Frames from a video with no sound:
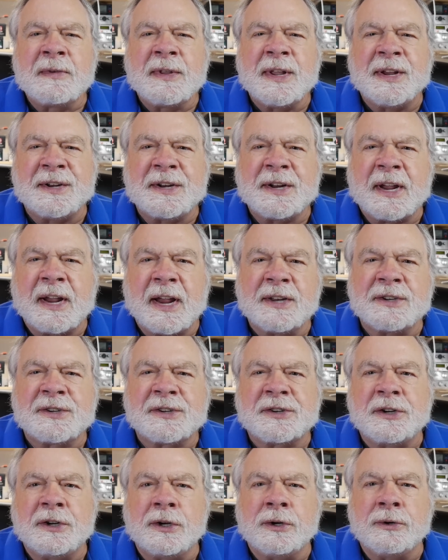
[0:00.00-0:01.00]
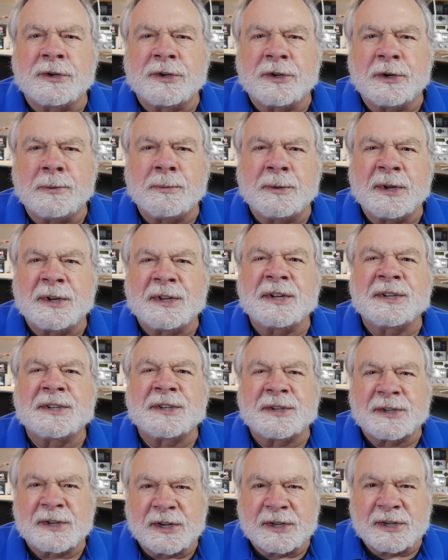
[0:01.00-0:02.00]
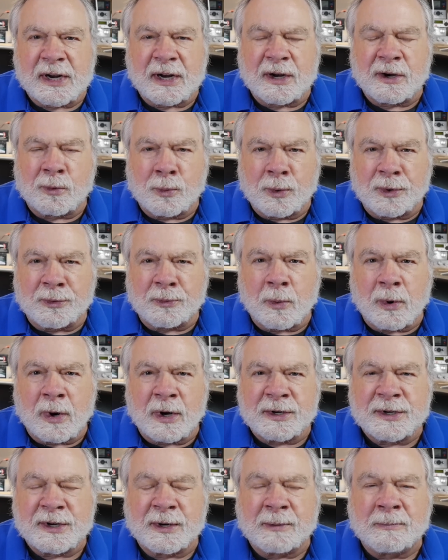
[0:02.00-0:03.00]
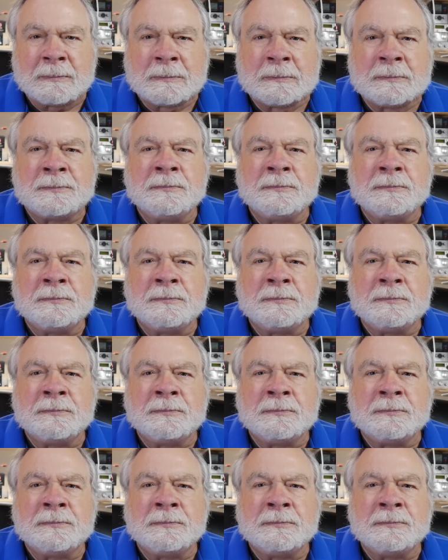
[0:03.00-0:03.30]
indicates to YouTube that this is a channel worth watching.